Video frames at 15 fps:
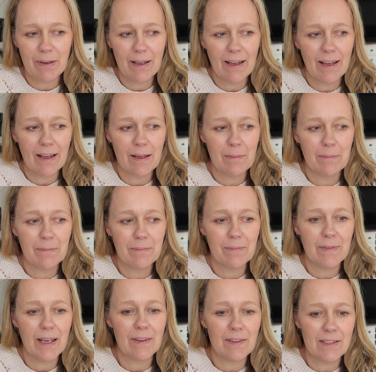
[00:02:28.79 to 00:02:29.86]

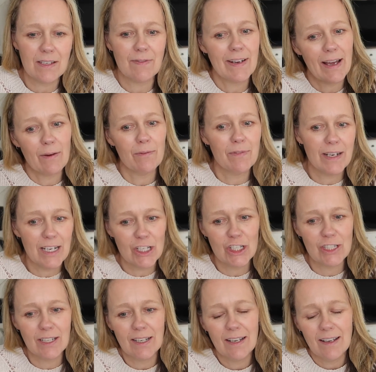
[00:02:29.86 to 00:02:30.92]
The others have now
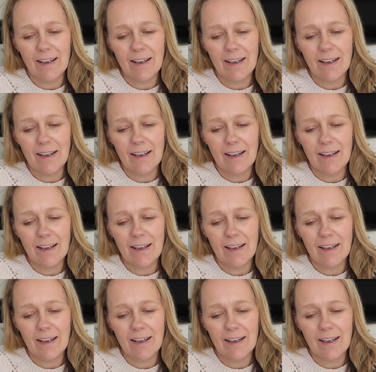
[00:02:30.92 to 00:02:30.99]
finished,